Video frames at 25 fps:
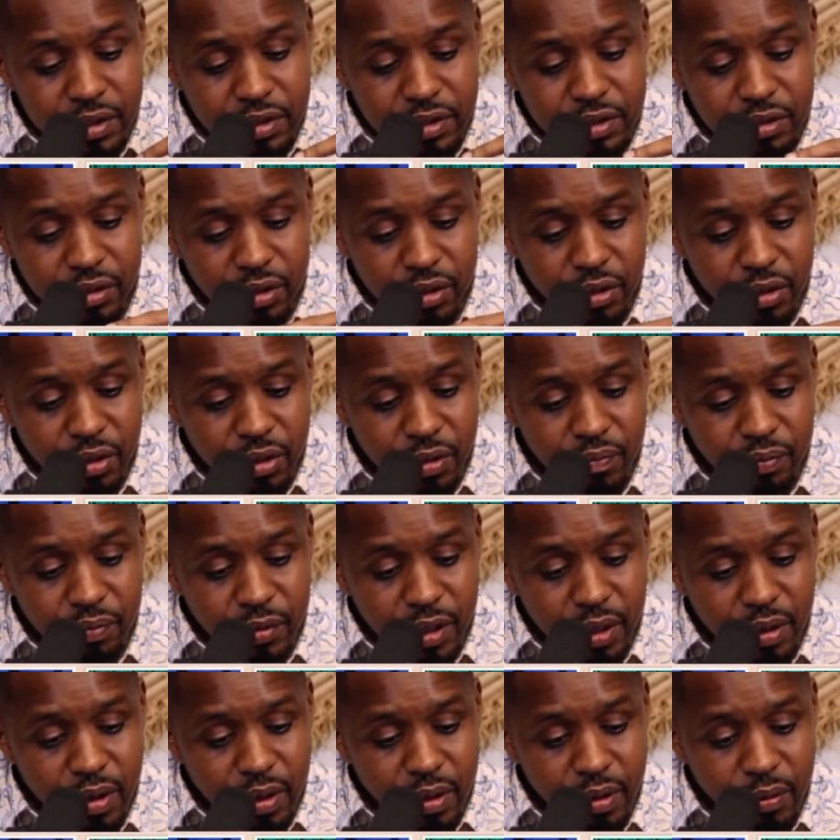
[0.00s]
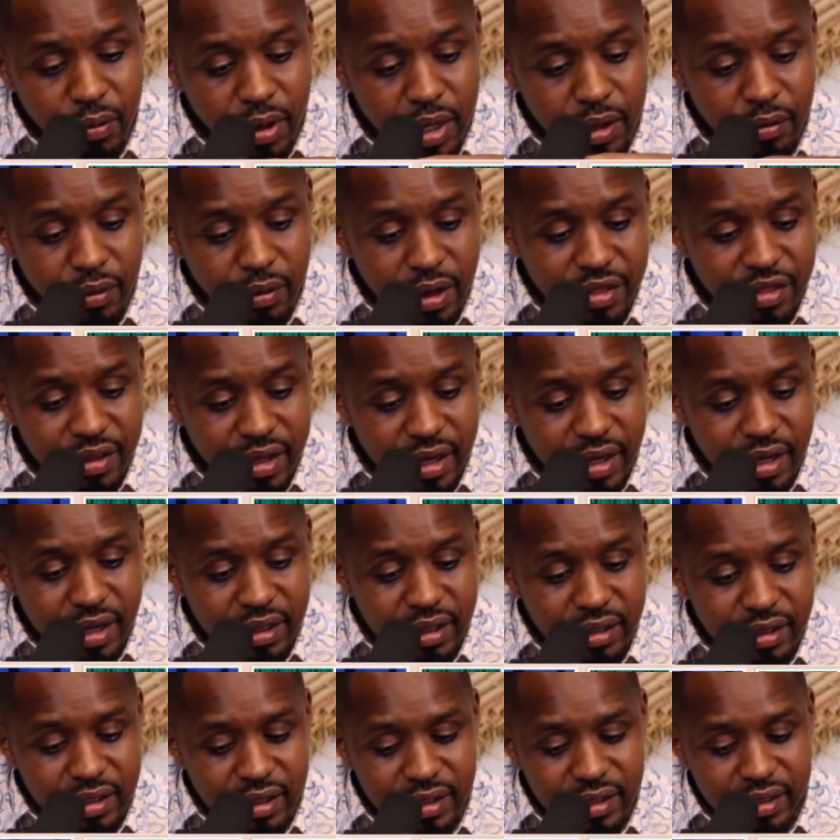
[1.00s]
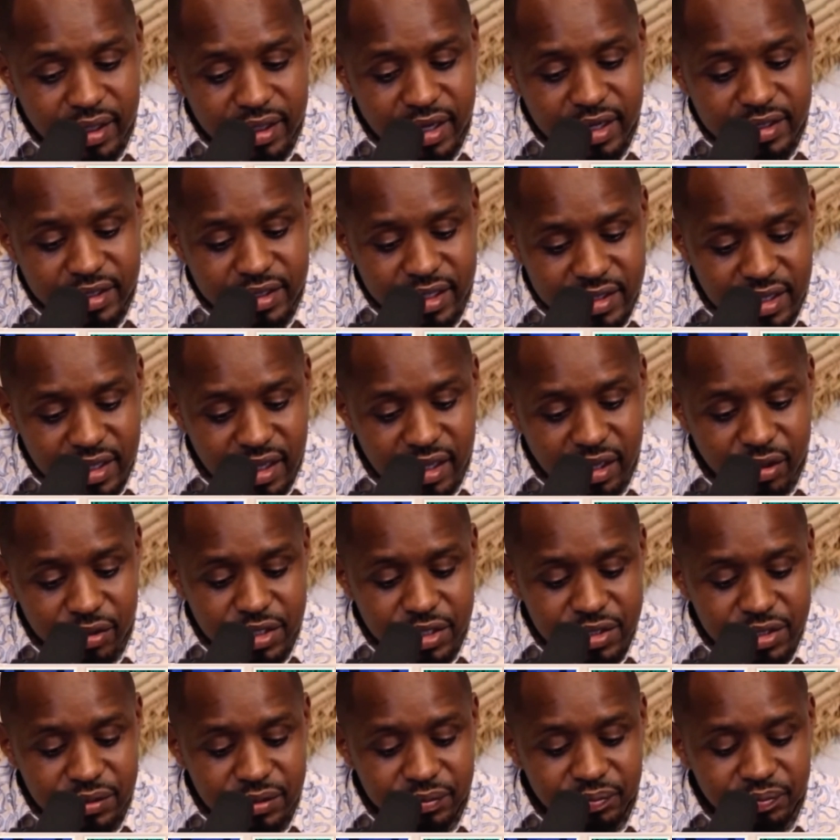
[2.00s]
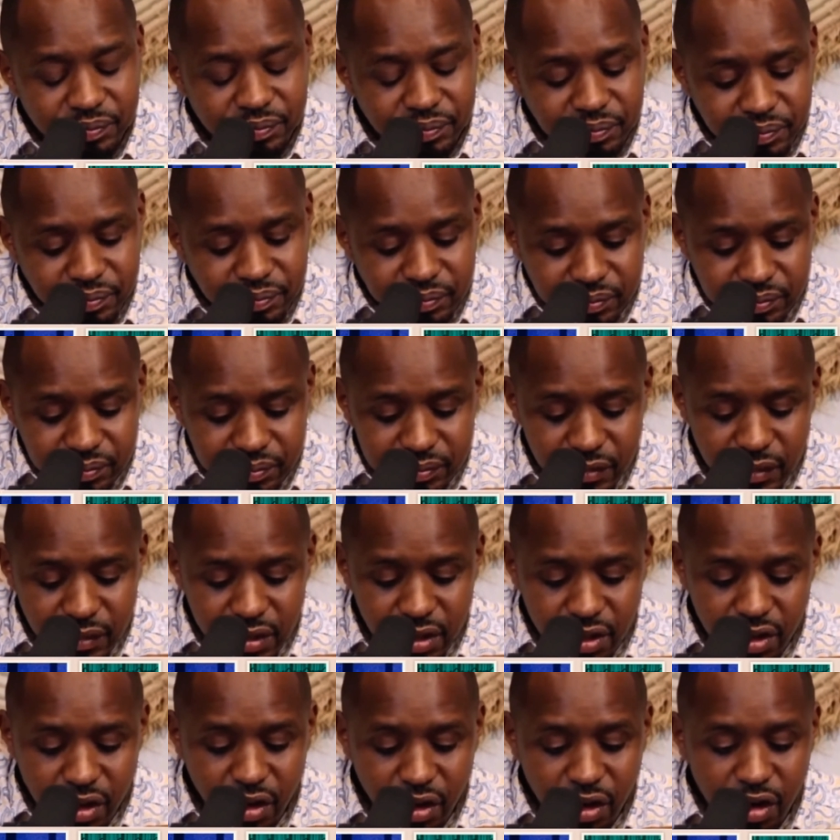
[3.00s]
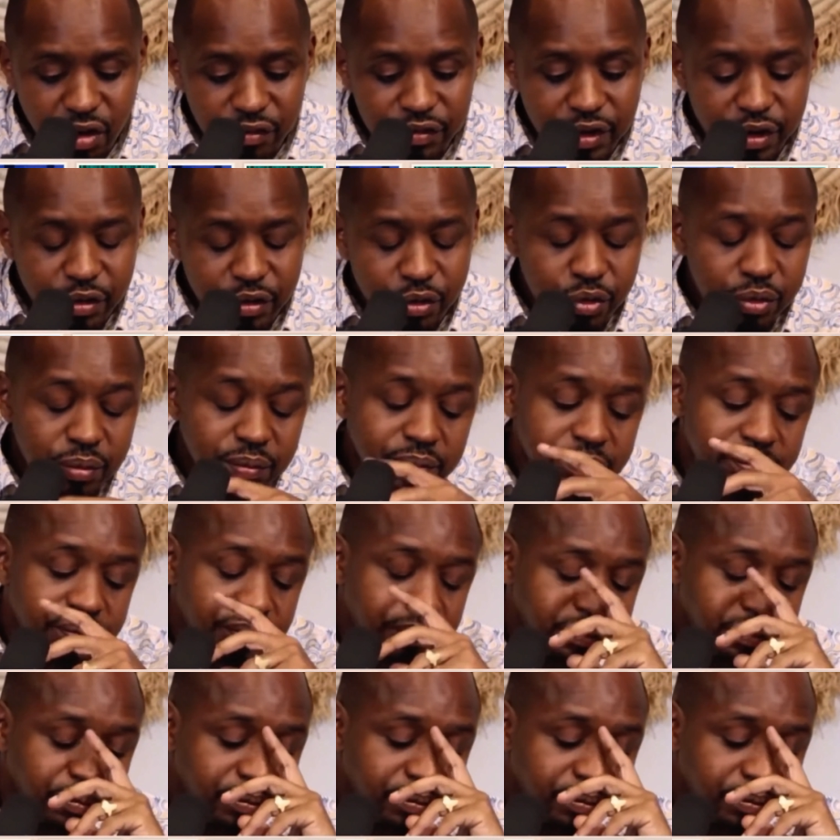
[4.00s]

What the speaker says: So while we were there, they kicked us out of the room,